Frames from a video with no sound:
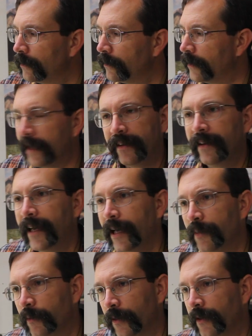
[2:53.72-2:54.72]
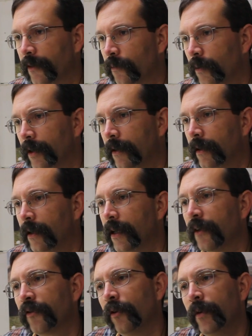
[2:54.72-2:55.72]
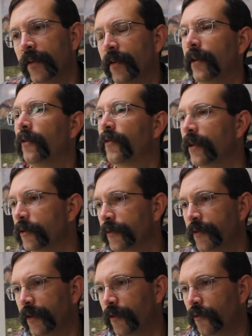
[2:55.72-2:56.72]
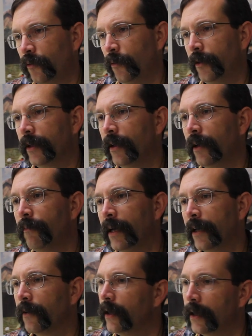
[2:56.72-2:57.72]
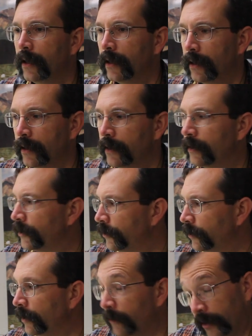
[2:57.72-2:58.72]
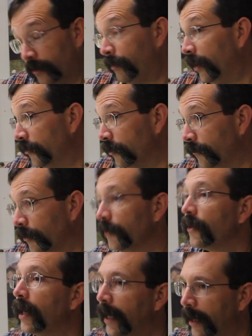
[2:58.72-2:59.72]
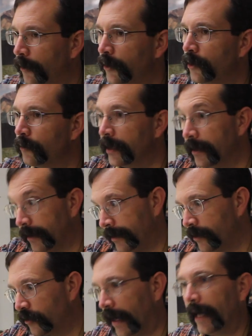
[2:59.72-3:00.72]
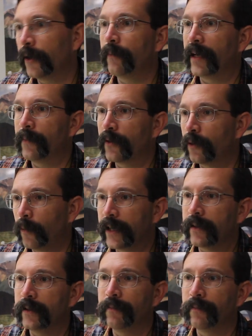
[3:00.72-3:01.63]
That didn't happen with this one. And so it tells an interesting story about uh, uh it's a puzzle for us. How do you get an entire mammoth quickly